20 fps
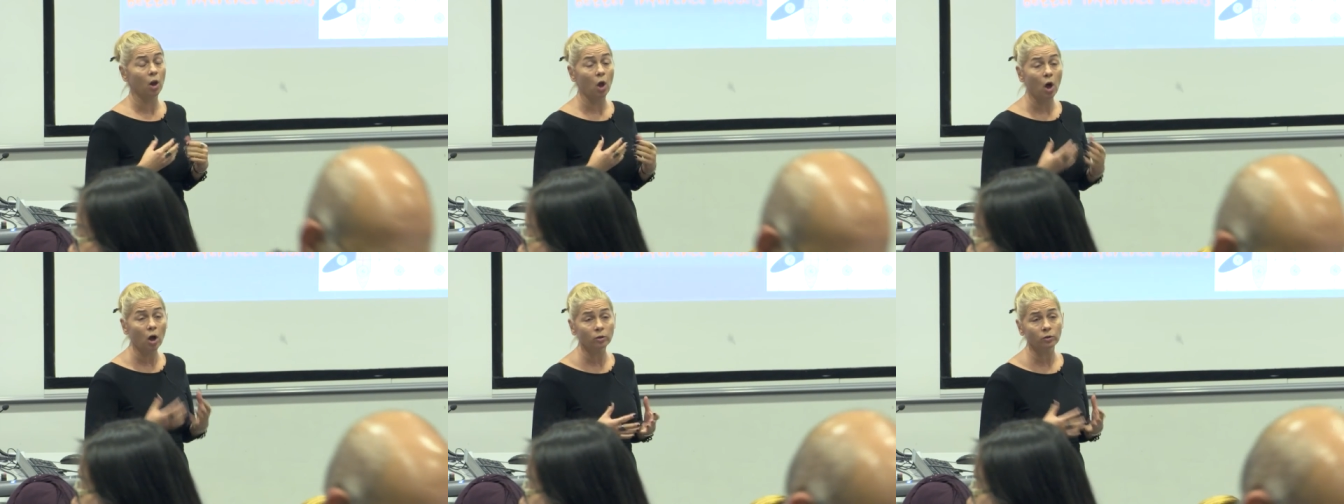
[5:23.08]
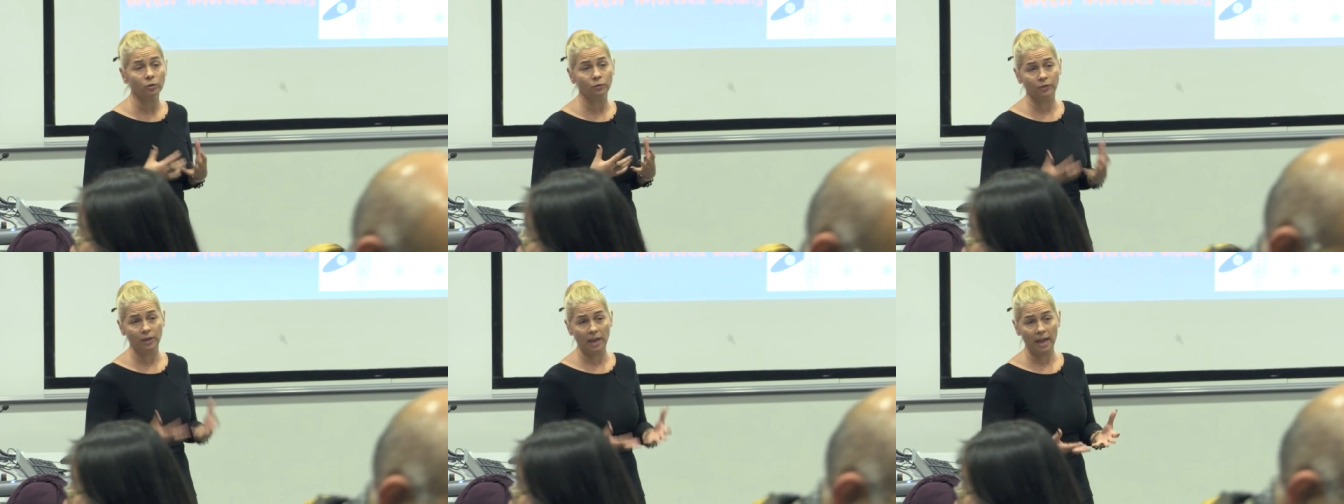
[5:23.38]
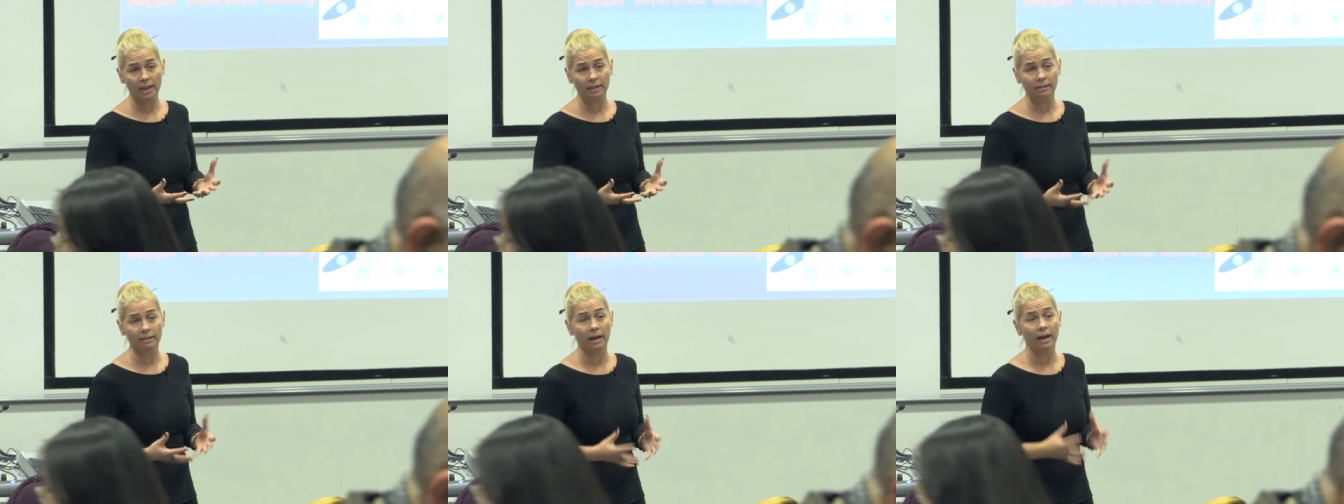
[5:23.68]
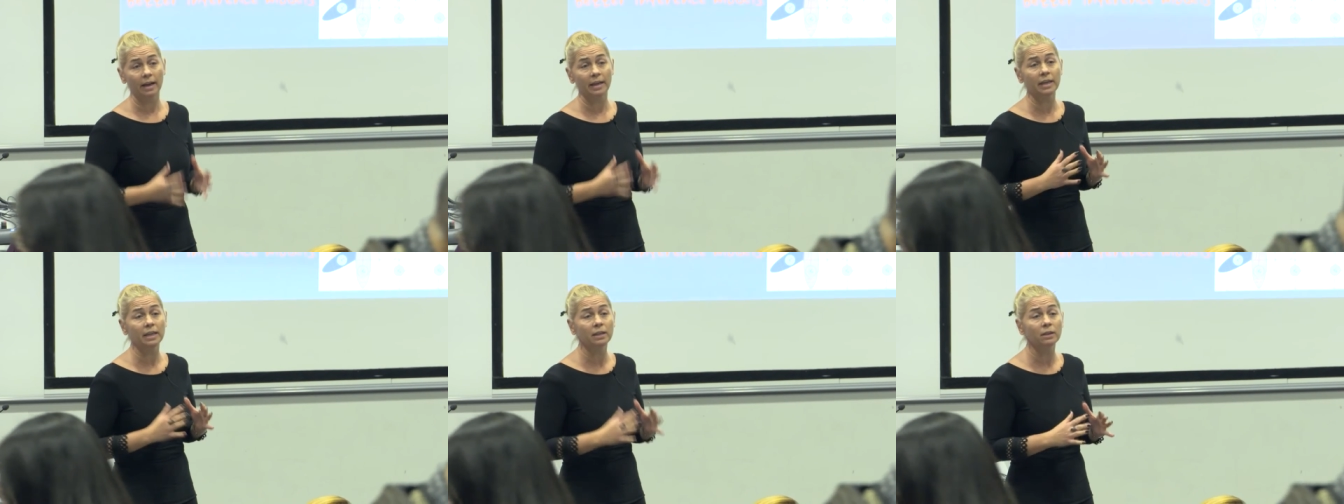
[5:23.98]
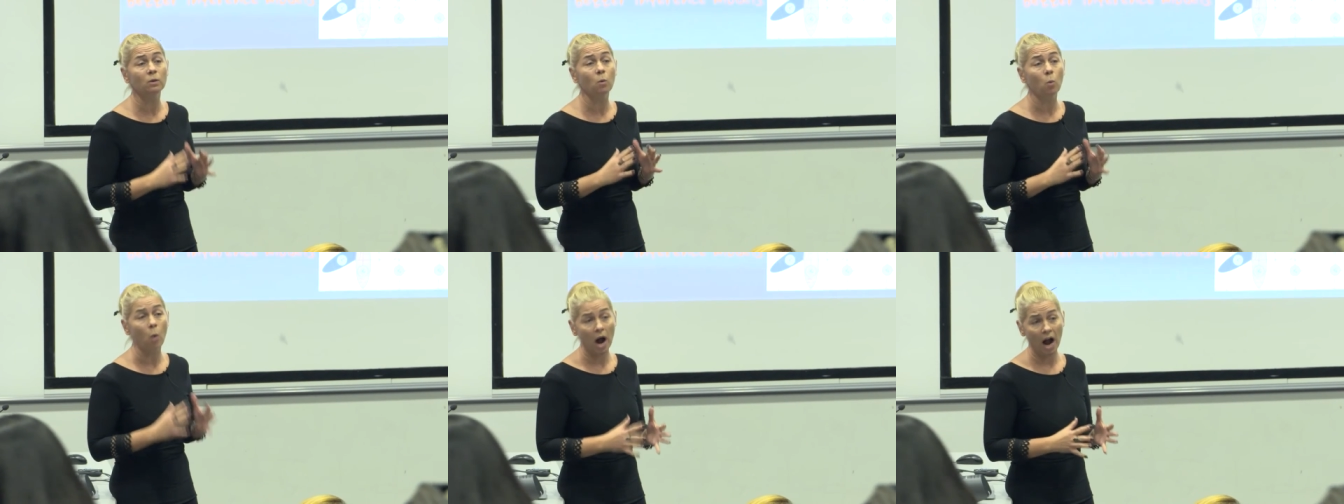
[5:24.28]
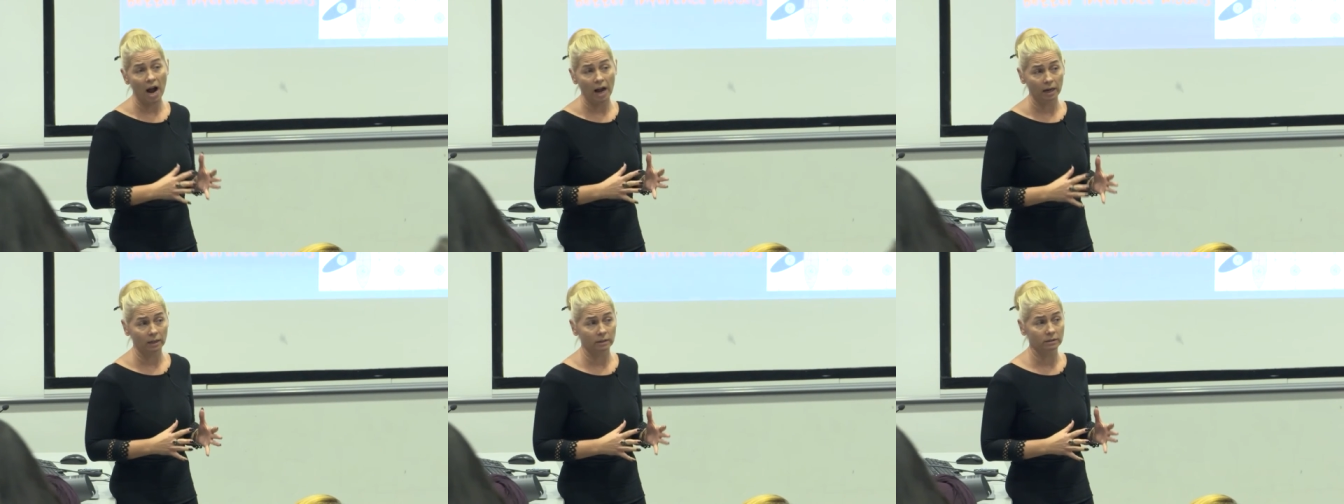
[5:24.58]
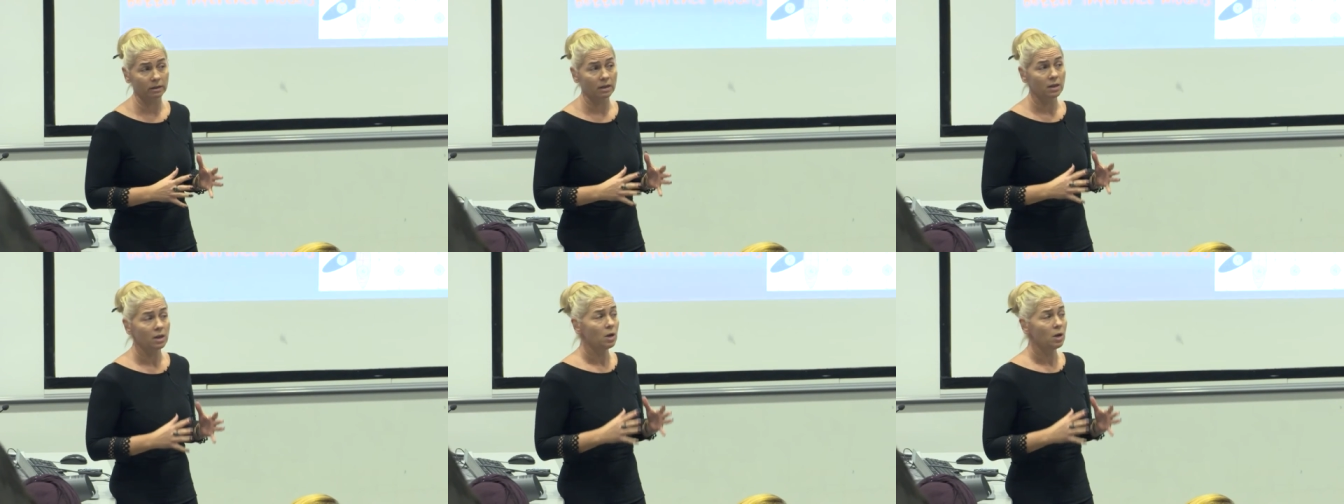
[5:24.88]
lot of data in the wild.